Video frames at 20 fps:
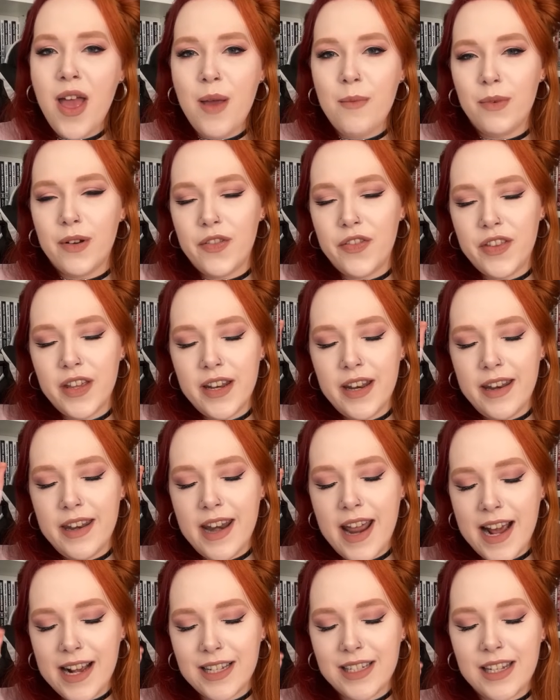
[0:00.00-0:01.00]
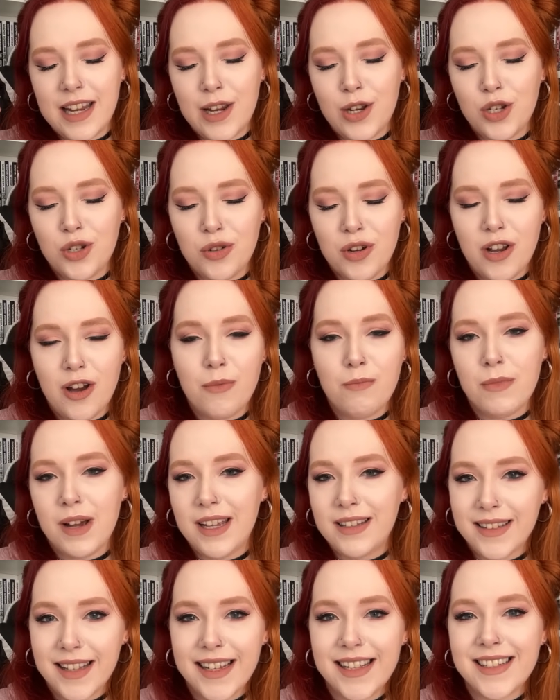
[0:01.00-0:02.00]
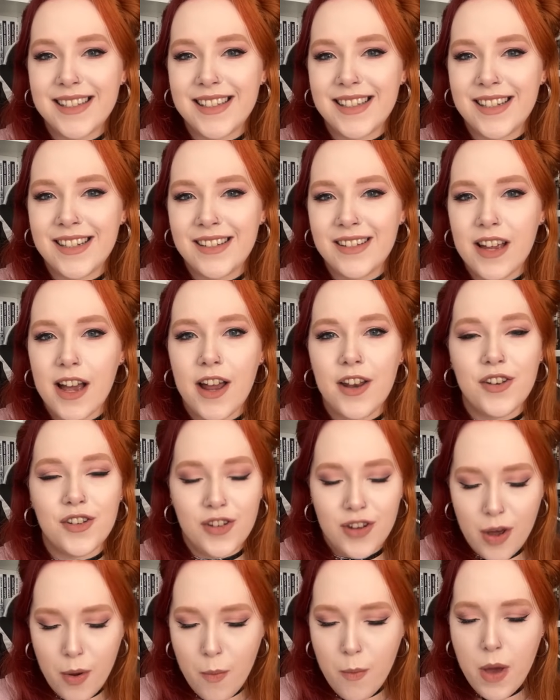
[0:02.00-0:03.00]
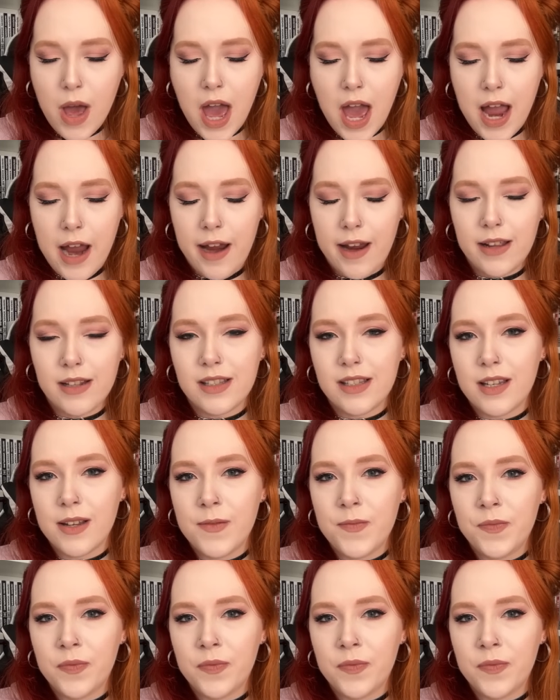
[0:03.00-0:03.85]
But the next entry on my list, and number 8,